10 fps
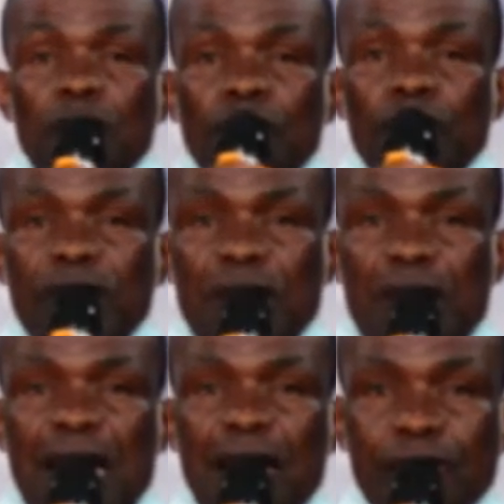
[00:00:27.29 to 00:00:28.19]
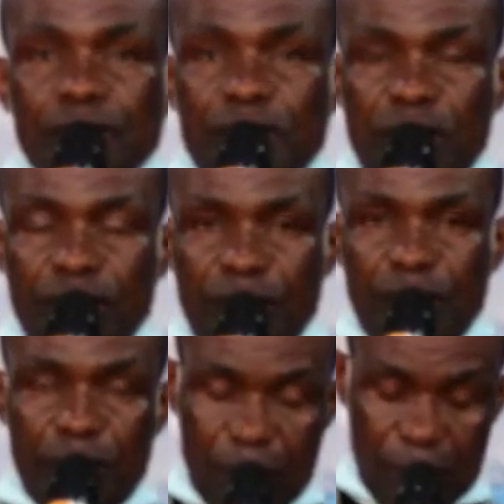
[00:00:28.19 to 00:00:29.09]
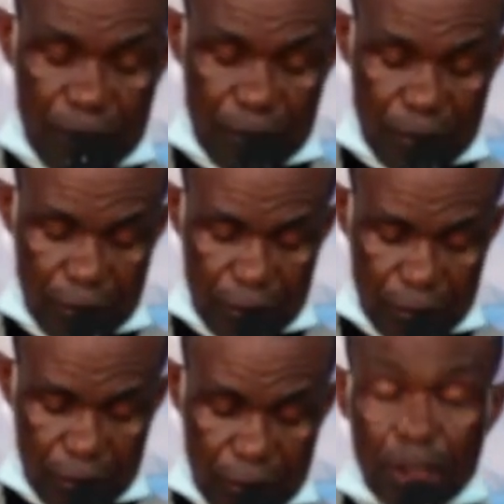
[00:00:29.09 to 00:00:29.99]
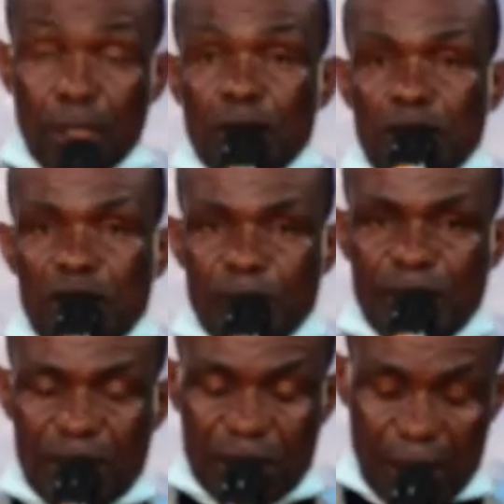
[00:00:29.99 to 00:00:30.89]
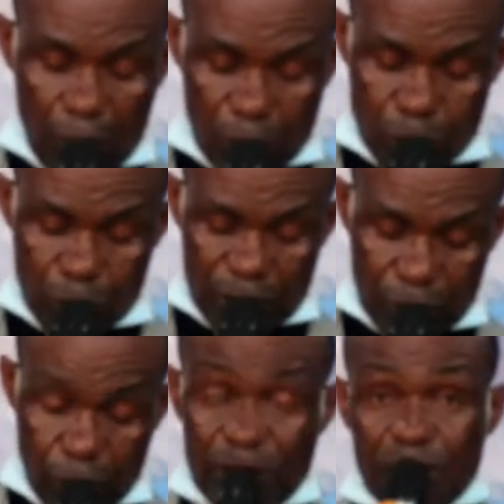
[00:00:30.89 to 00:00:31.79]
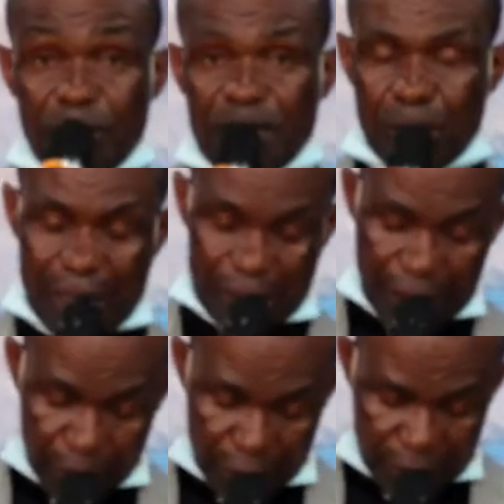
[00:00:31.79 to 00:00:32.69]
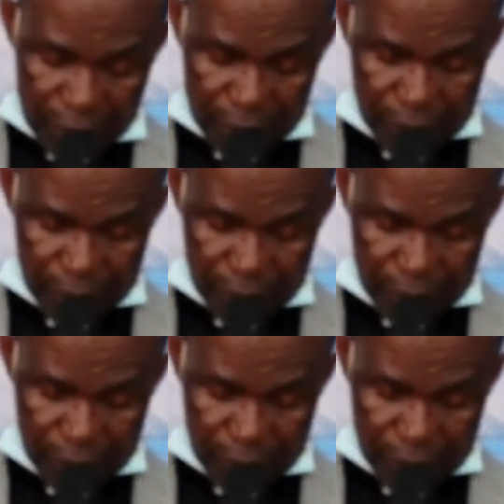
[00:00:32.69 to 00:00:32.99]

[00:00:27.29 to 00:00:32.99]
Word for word: Faith Life TV, Dispensational Gospel Mission Kwesimintsim Assembly.